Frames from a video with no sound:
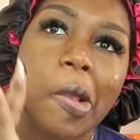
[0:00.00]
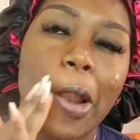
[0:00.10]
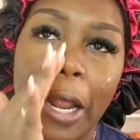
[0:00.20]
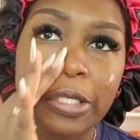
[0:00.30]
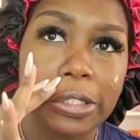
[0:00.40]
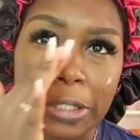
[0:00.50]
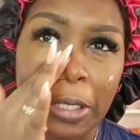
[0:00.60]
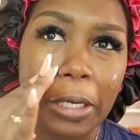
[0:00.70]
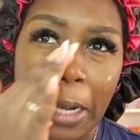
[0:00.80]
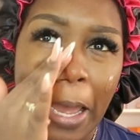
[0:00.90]
It like
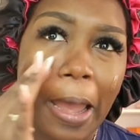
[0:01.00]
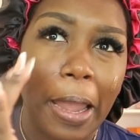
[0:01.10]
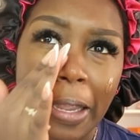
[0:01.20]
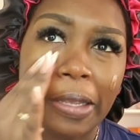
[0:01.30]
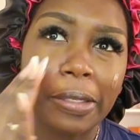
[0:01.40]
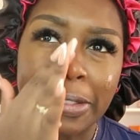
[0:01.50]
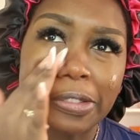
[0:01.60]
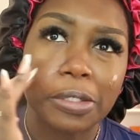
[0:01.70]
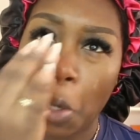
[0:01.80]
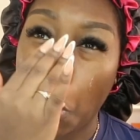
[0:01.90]
just
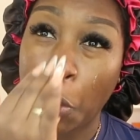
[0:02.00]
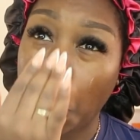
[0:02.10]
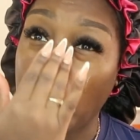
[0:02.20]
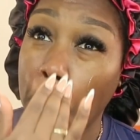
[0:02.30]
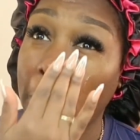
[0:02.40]
glides onto the